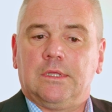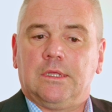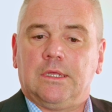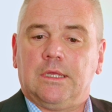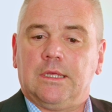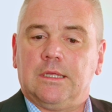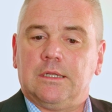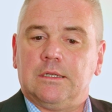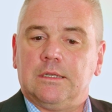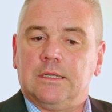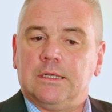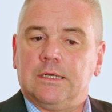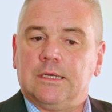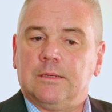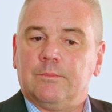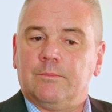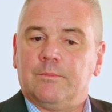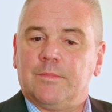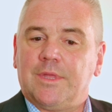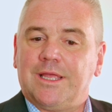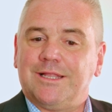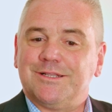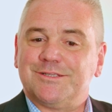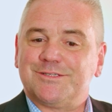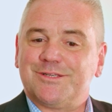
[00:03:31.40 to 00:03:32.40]

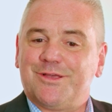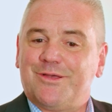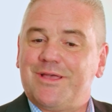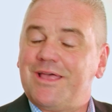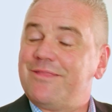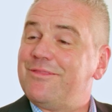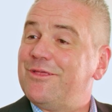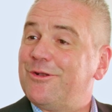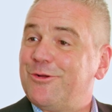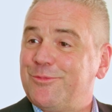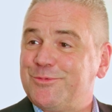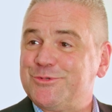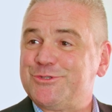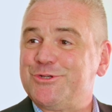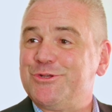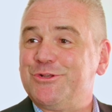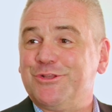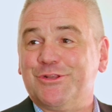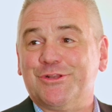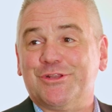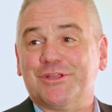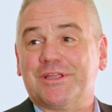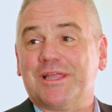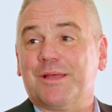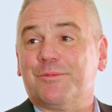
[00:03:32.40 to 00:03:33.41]
And so I had that
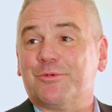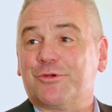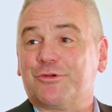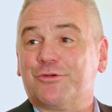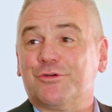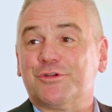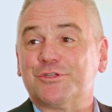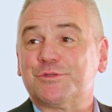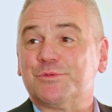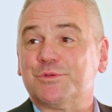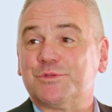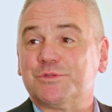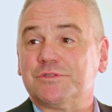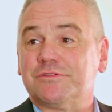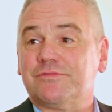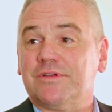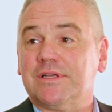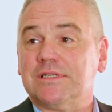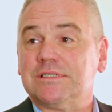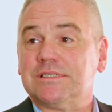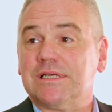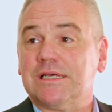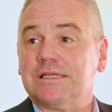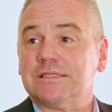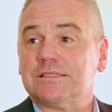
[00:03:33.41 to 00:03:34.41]
opportunity to come across, which was
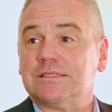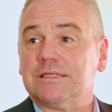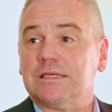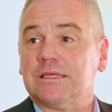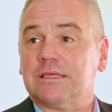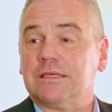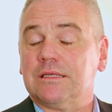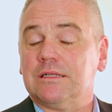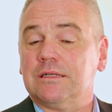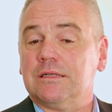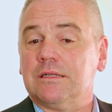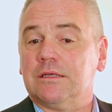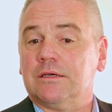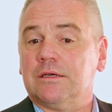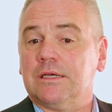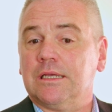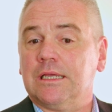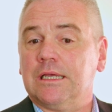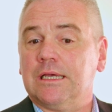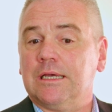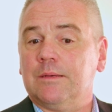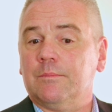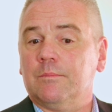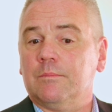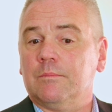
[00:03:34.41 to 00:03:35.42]
fantastic. And
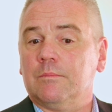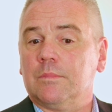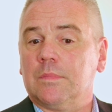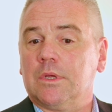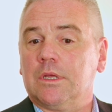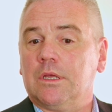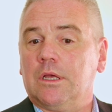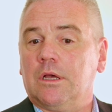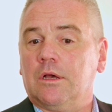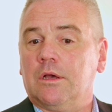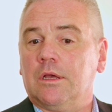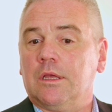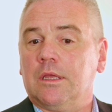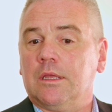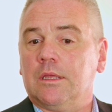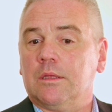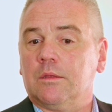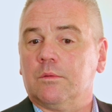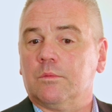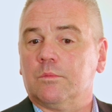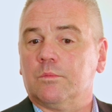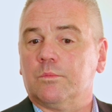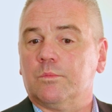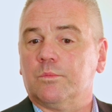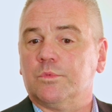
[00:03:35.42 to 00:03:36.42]

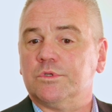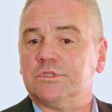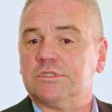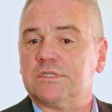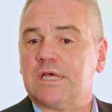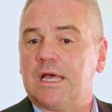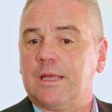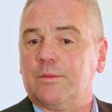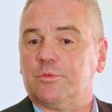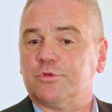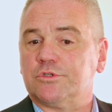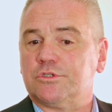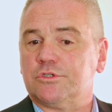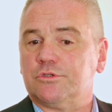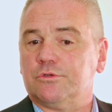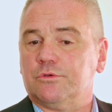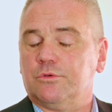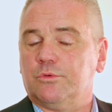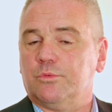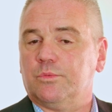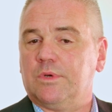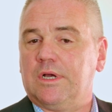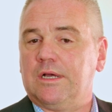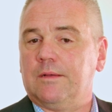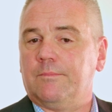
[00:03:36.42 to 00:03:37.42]
I was able
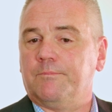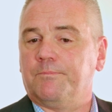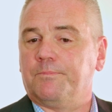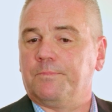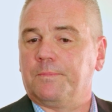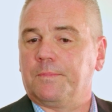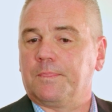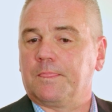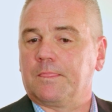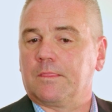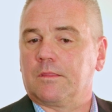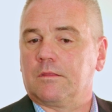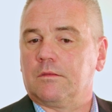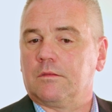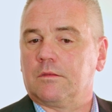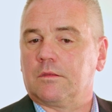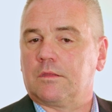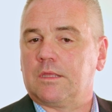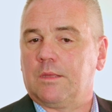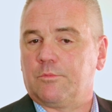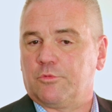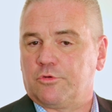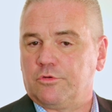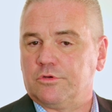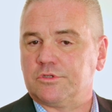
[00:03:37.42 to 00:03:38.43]
to
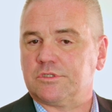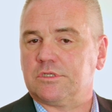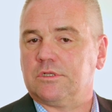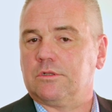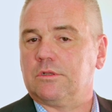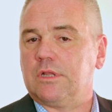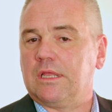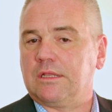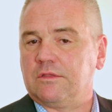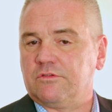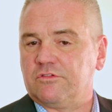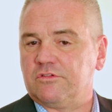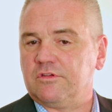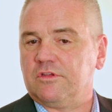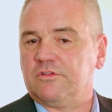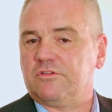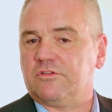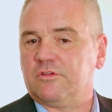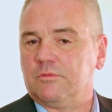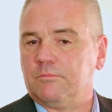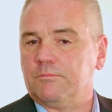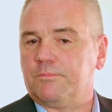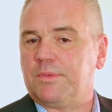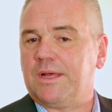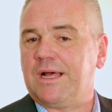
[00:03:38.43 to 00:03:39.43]
come across and see
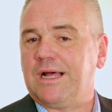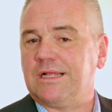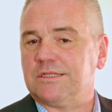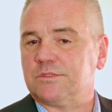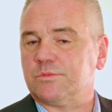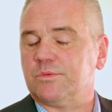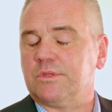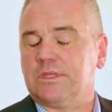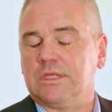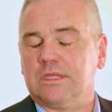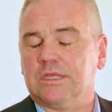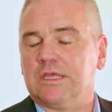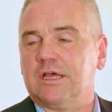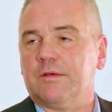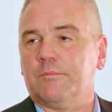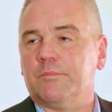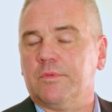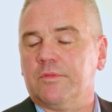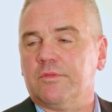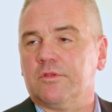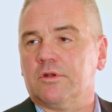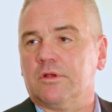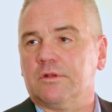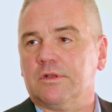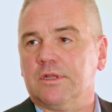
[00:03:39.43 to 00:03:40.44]
some parts within
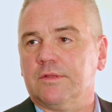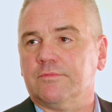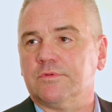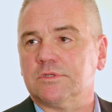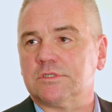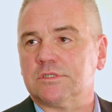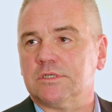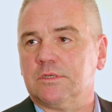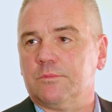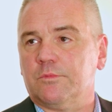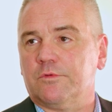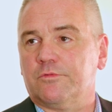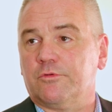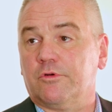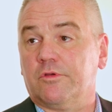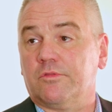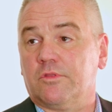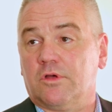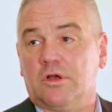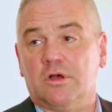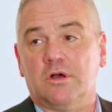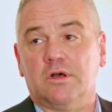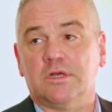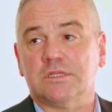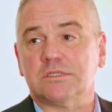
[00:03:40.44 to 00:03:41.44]
government that I'd never seen before at
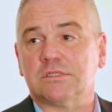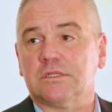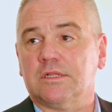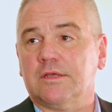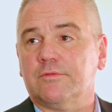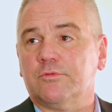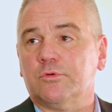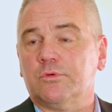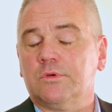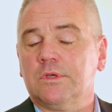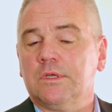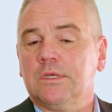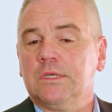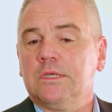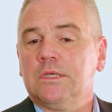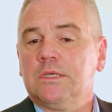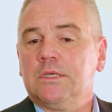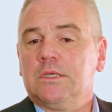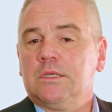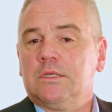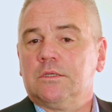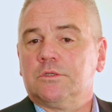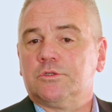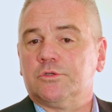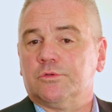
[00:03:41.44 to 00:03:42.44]
the highest level.
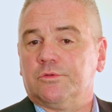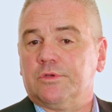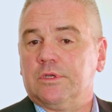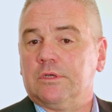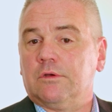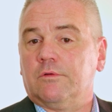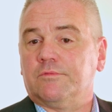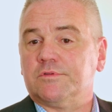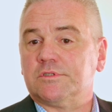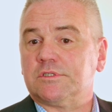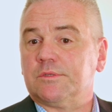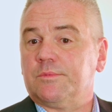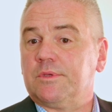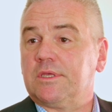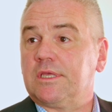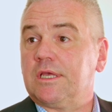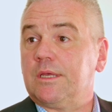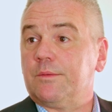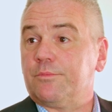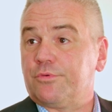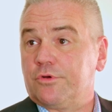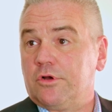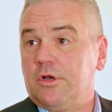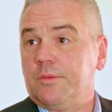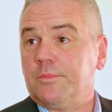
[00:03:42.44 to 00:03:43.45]
Julia obviously
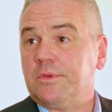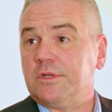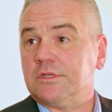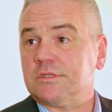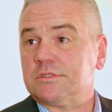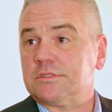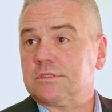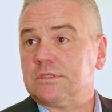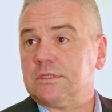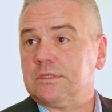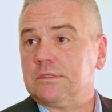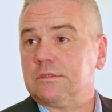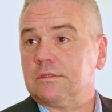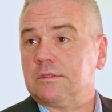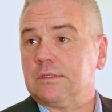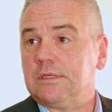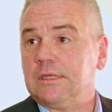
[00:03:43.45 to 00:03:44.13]
became Prime Minister